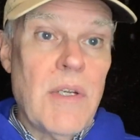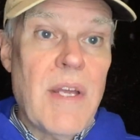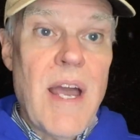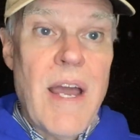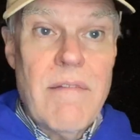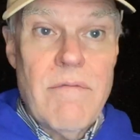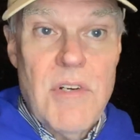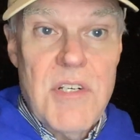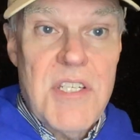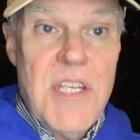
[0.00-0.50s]

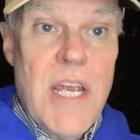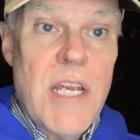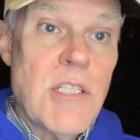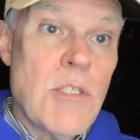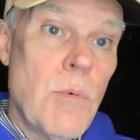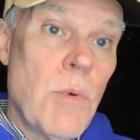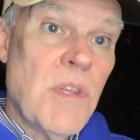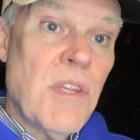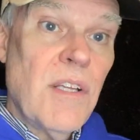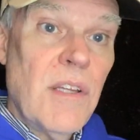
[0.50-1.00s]

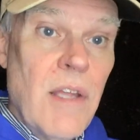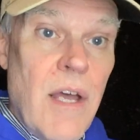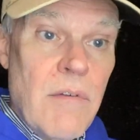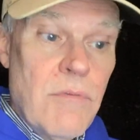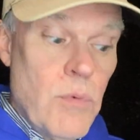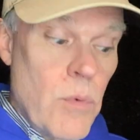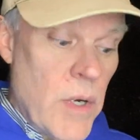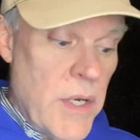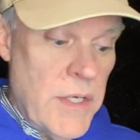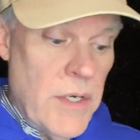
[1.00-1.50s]
conversation with a
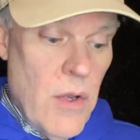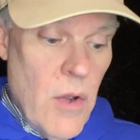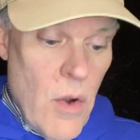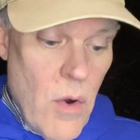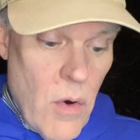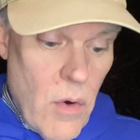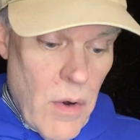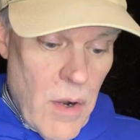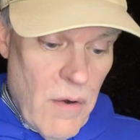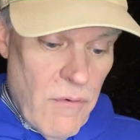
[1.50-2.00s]
loved one
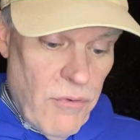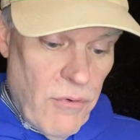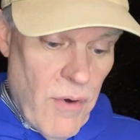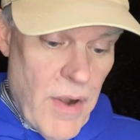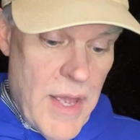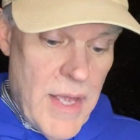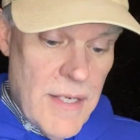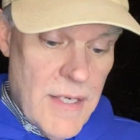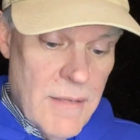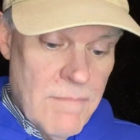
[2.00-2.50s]
or a
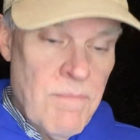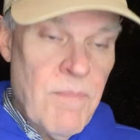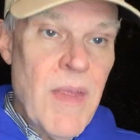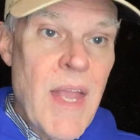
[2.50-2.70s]
friend?